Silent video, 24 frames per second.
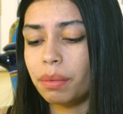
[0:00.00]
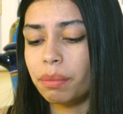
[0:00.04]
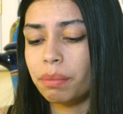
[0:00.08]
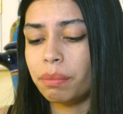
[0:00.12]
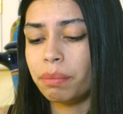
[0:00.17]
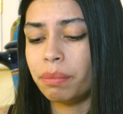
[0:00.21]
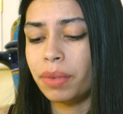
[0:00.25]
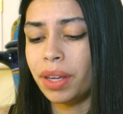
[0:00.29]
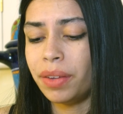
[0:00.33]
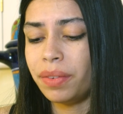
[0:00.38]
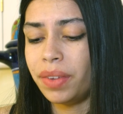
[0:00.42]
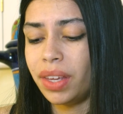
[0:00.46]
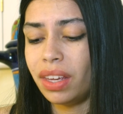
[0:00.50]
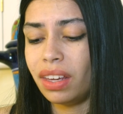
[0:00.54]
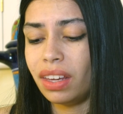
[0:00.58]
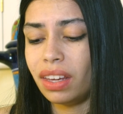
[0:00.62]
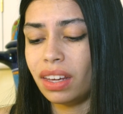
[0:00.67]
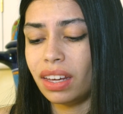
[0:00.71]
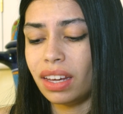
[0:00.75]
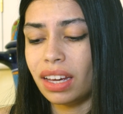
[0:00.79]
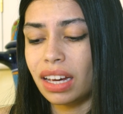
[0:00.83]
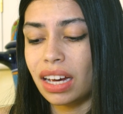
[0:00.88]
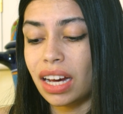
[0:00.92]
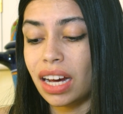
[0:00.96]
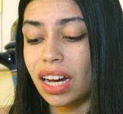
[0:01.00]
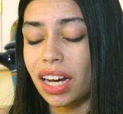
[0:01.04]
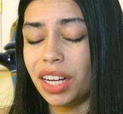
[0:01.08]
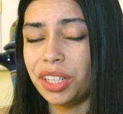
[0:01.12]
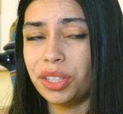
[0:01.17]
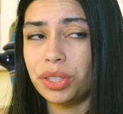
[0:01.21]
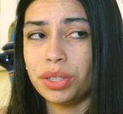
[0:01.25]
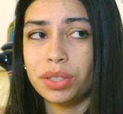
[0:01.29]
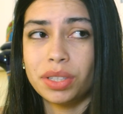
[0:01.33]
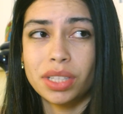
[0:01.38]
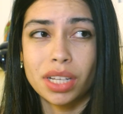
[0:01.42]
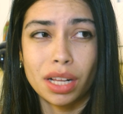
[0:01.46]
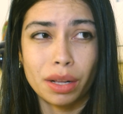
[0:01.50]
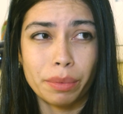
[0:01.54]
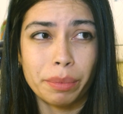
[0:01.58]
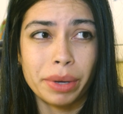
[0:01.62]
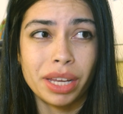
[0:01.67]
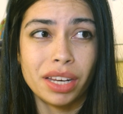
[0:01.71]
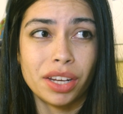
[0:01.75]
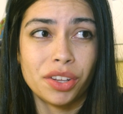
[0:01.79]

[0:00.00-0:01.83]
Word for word: Maybe I should tell him